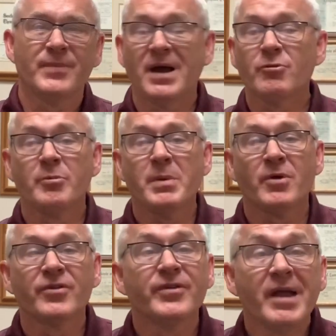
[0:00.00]
I remember
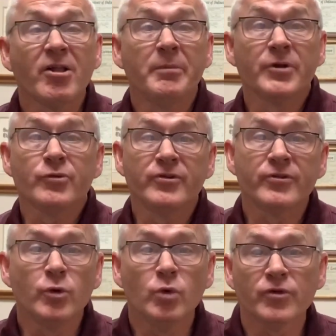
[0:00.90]
as an elementary
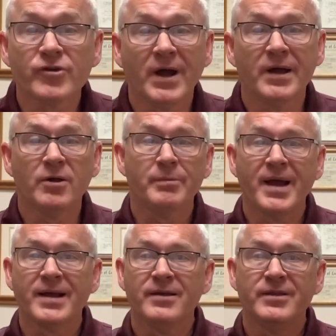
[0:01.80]
school child
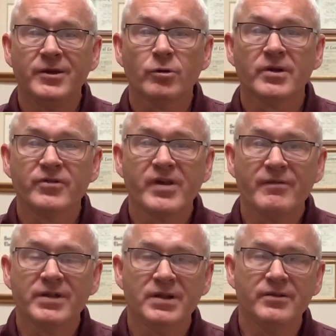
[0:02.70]
back in the early
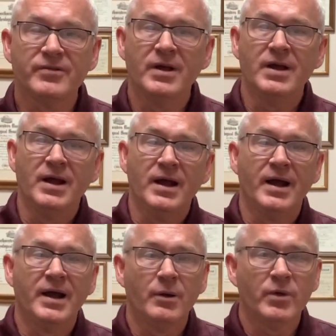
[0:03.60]
70s,
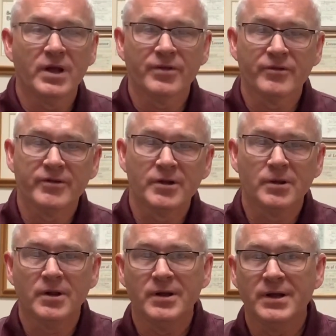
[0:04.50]
we got this
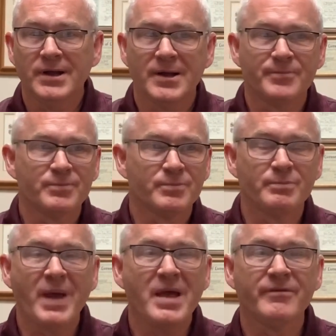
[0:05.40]
little
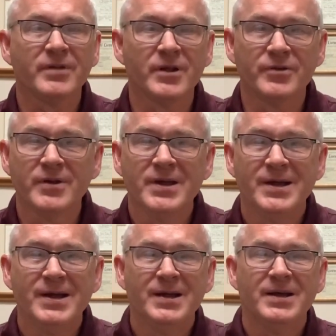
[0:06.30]
pamphlet,
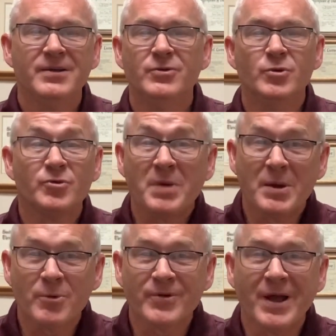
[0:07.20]

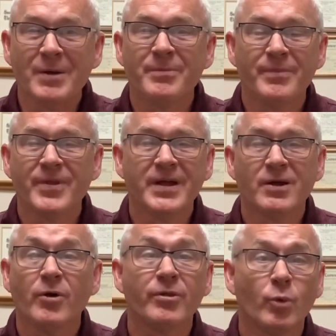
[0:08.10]
newspaper type thing
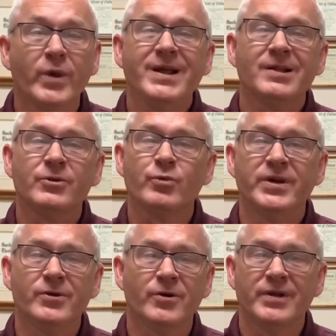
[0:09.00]
called the Weekly
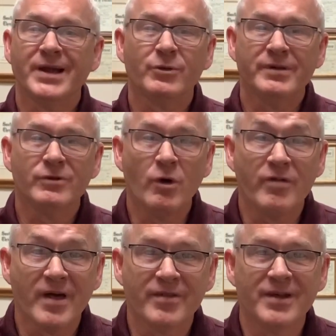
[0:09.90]
Reader. And I don't even know if
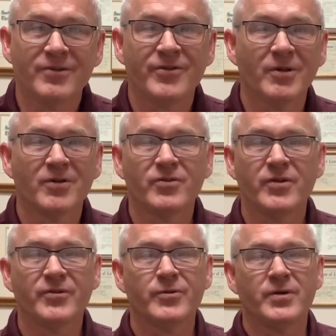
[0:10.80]
that thing still
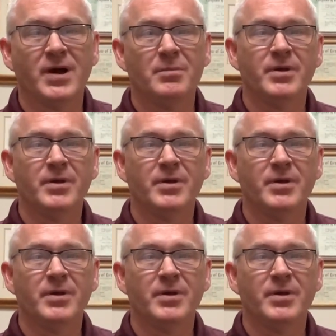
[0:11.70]
exists or not.